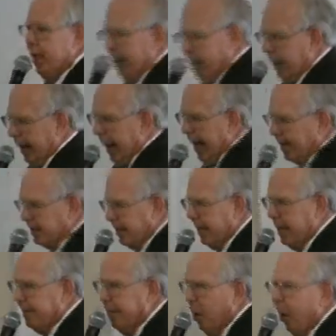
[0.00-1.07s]
Uh, last
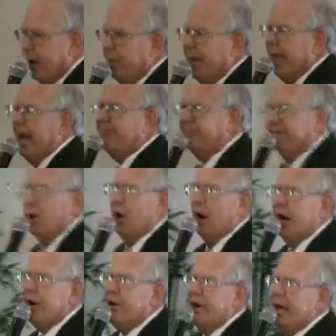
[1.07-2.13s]
Sunday morning, we had
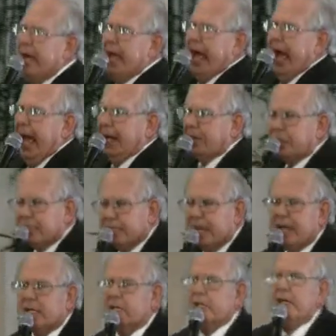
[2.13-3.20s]

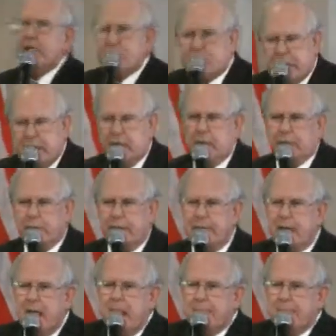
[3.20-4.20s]
460 children